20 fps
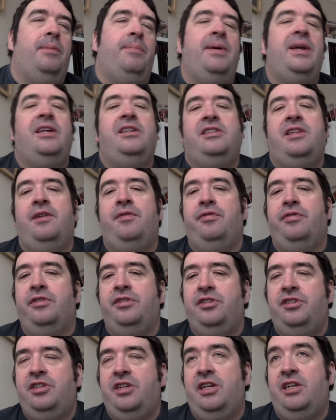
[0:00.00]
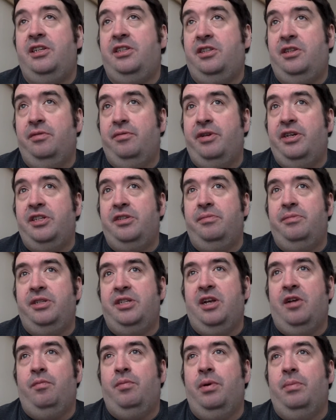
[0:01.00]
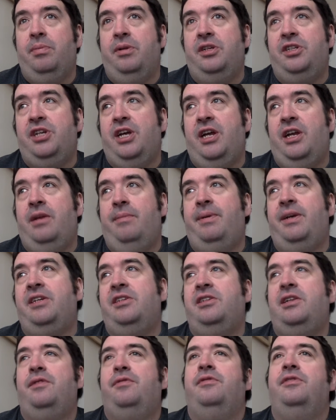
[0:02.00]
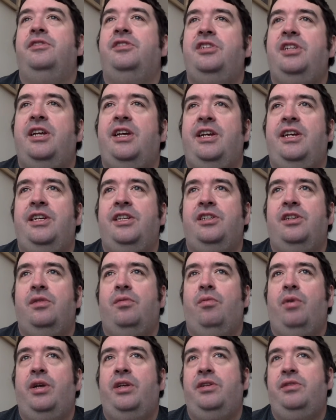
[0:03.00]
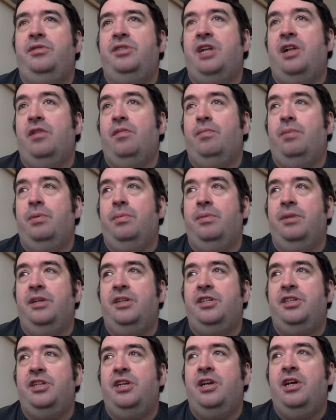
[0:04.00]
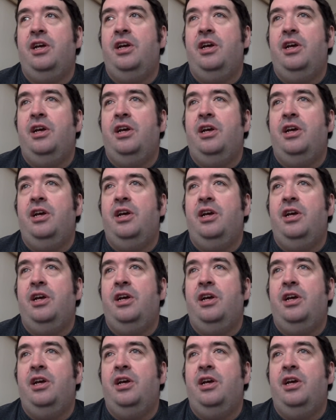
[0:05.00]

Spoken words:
biggest difference is the reason we self-publish, and the biggest difference is when you self-publish,